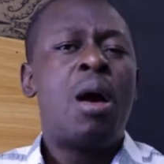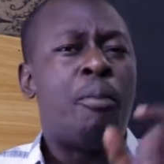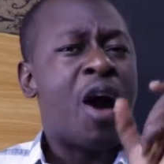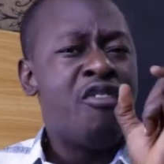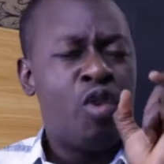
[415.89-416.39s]

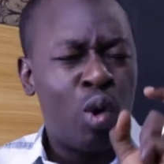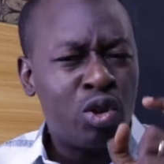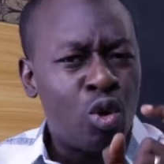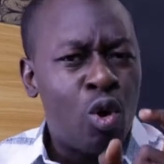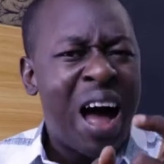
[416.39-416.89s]
But if you want
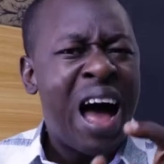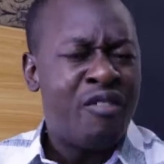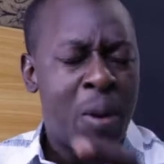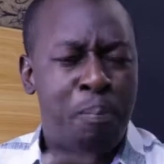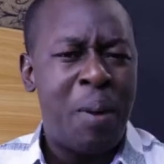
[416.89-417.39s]
to have
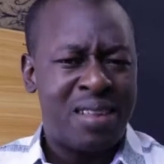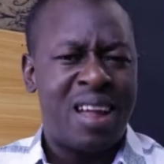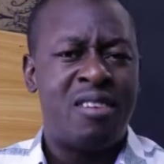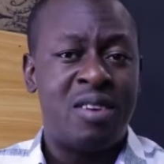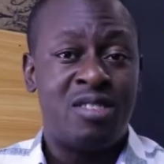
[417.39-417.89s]
a
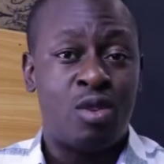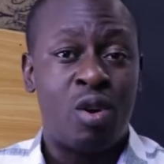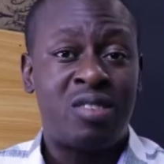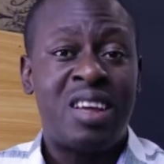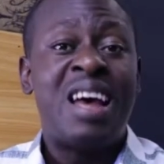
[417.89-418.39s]
better
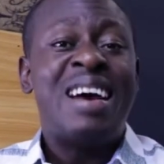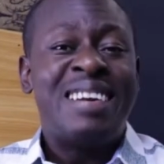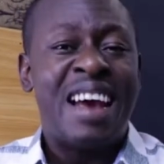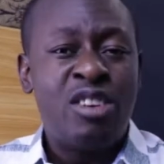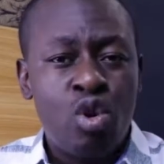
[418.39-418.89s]
result,
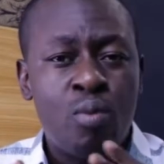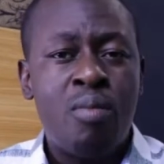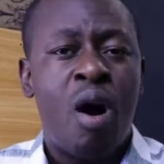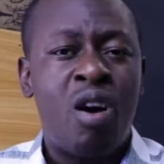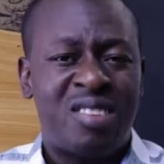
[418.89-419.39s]
then you
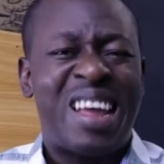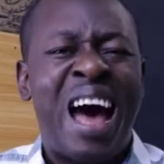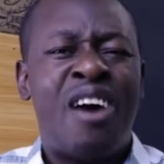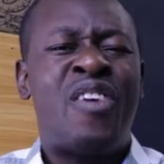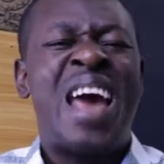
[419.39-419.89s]
must
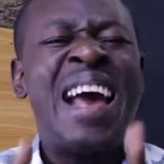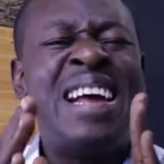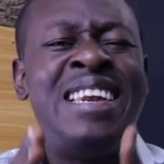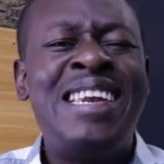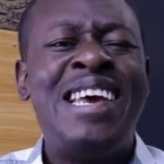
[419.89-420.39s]
have a
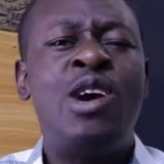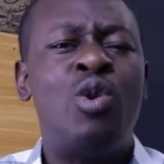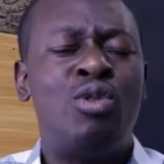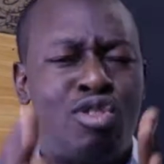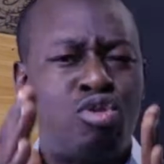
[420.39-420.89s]

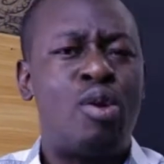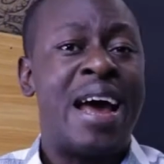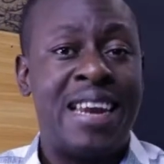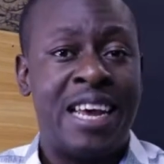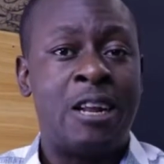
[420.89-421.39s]
new
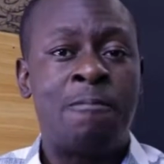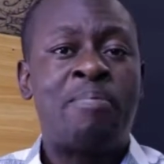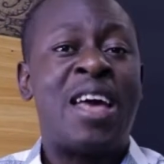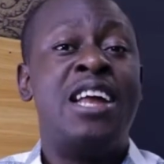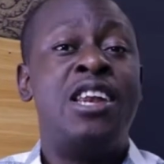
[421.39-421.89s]
training,
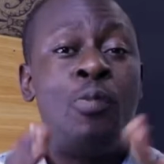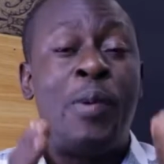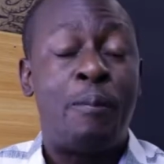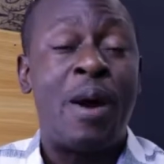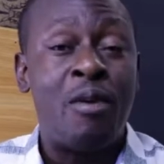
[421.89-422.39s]
a
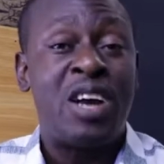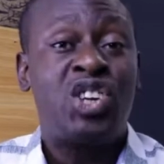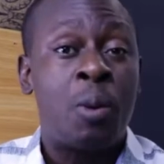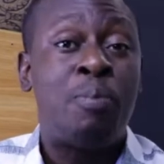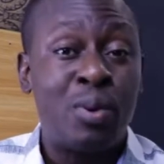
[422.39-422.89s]

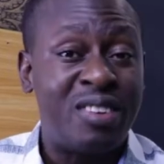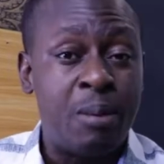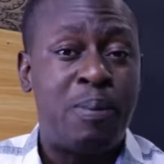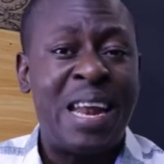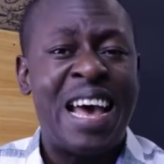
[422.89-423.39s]
preparation put
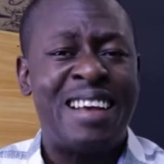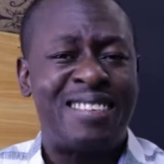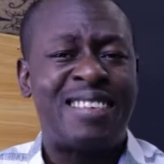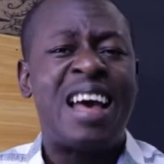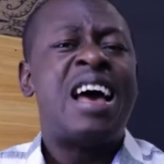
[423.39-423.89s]
in place.